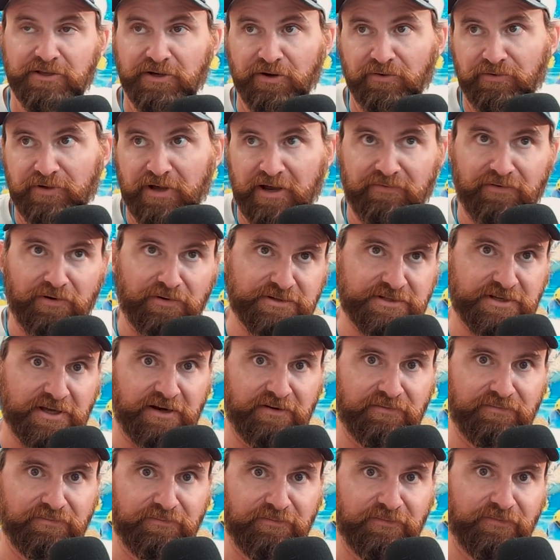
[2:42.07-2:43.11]
I've always got
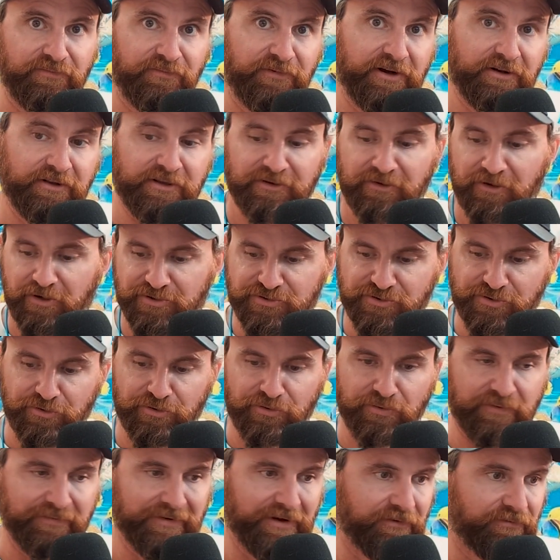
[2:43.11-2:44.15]
a fairly large
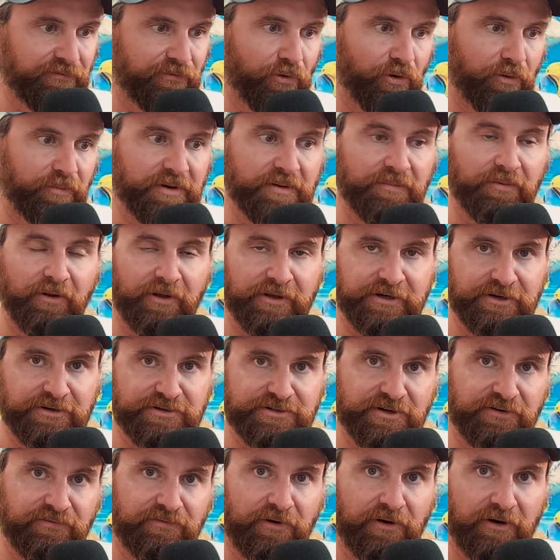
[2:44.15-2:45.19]
crew. We've got 4 people on here
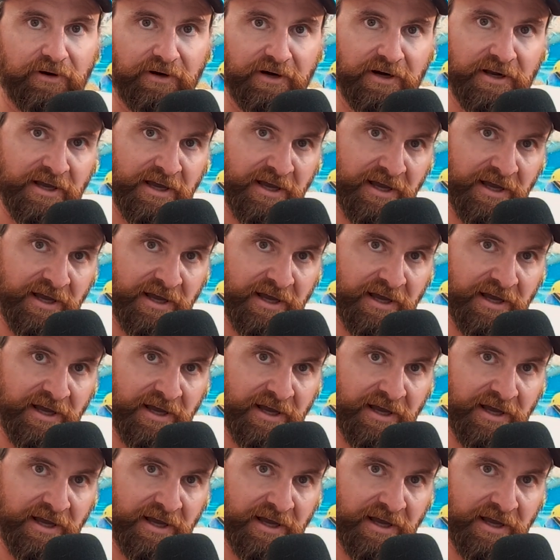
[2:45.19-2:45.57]
so far,